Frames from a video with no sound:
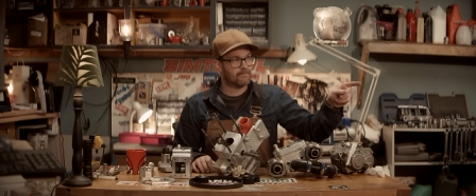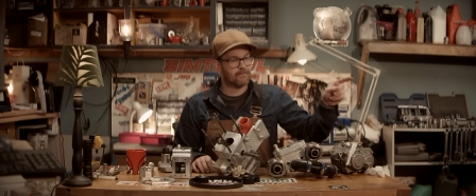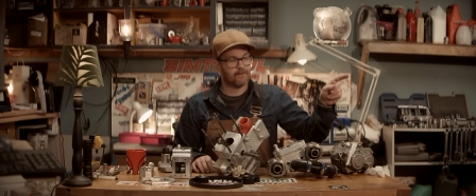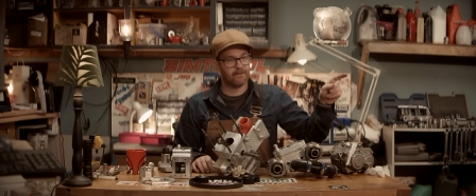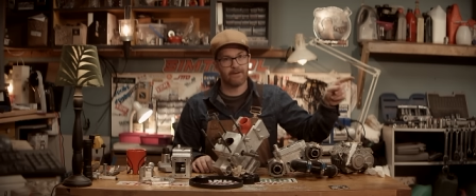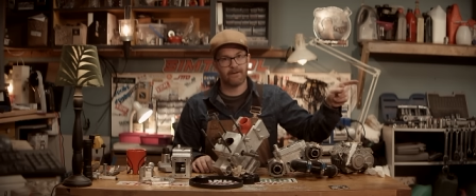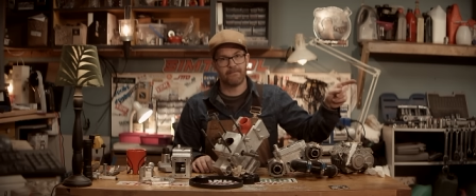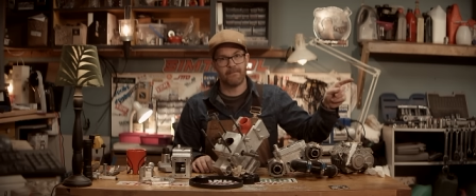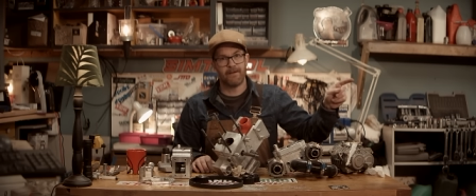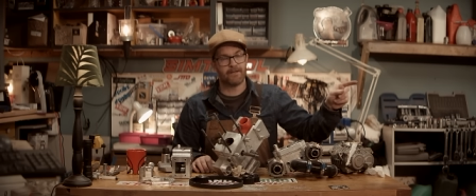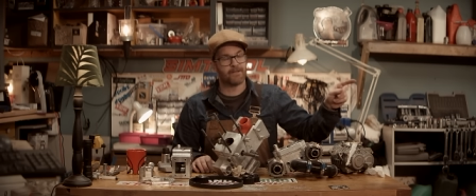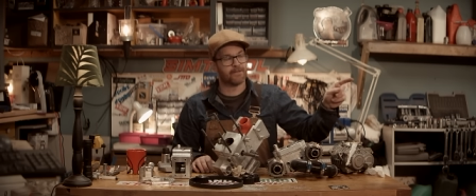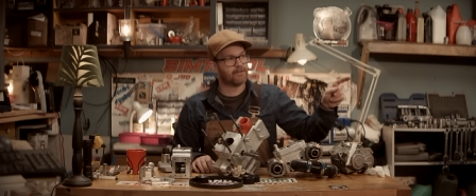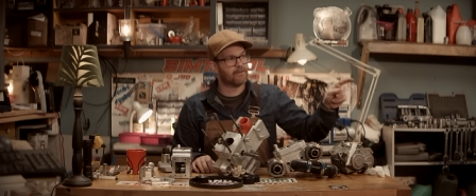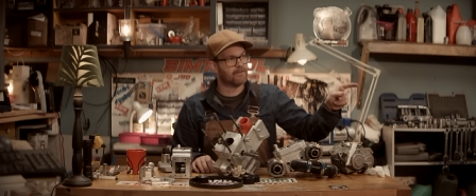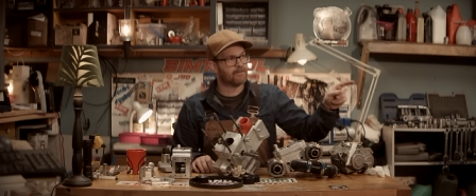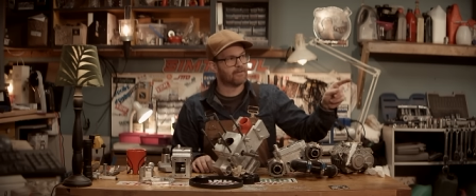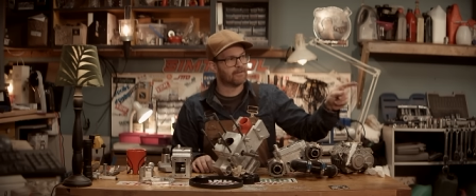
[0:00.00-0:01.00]
we're gonna make
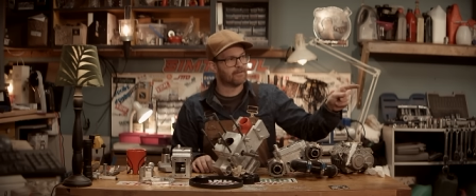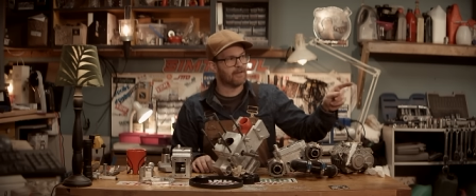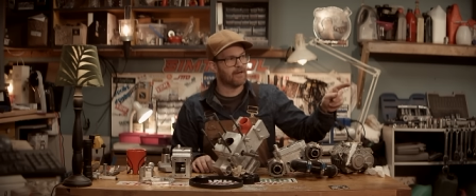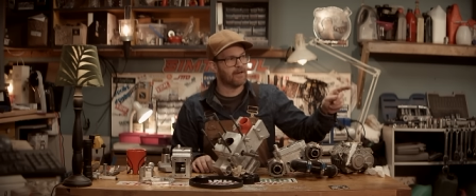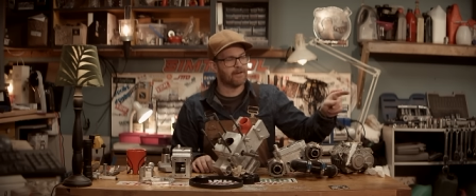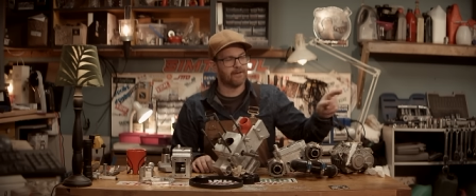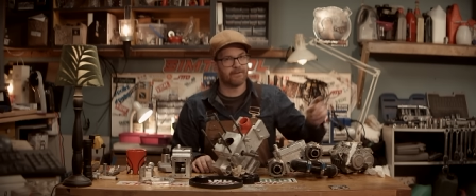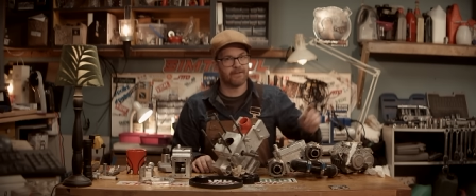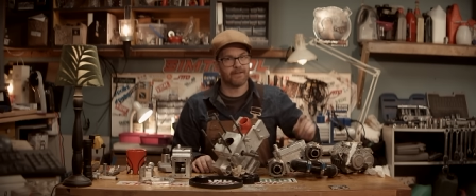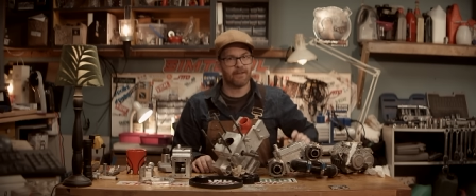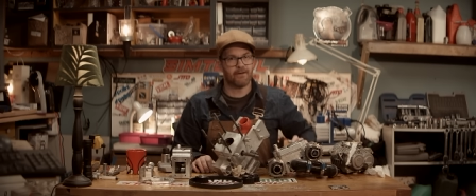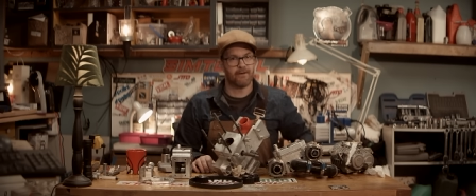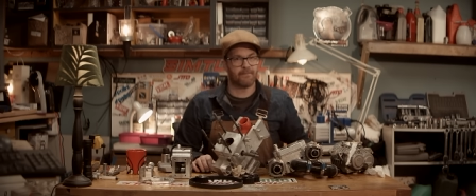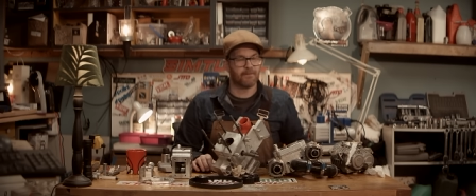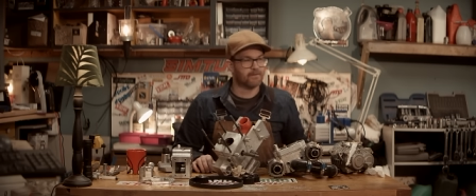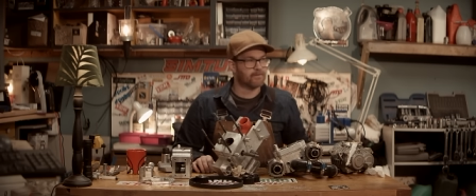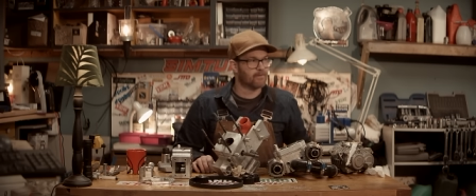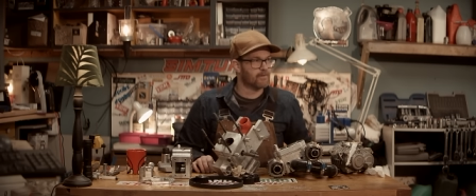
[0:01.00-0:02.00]
sure the dyno
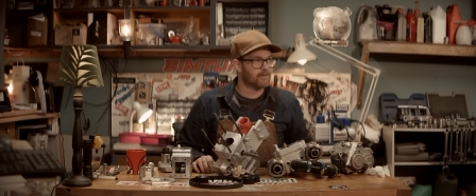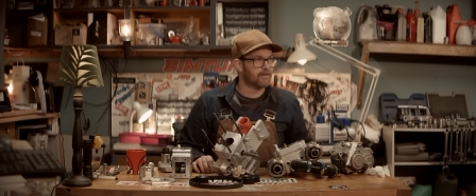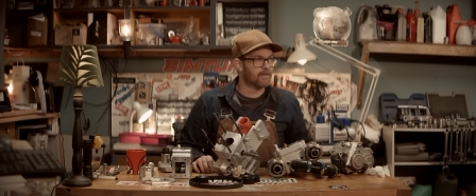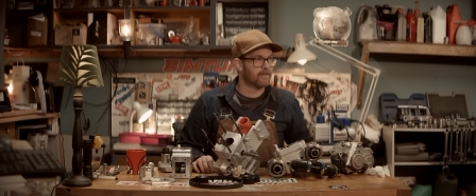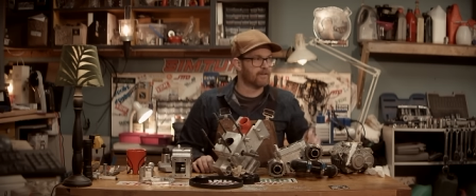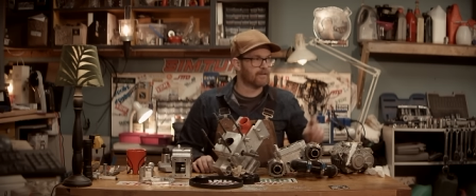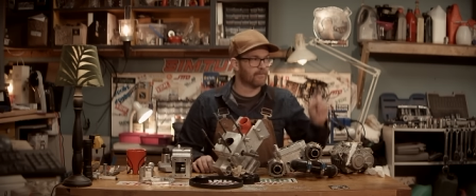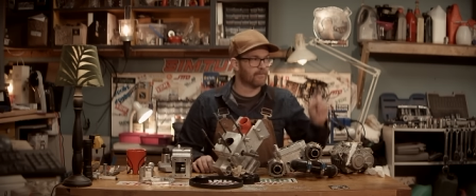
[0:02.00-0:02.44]
setup is working.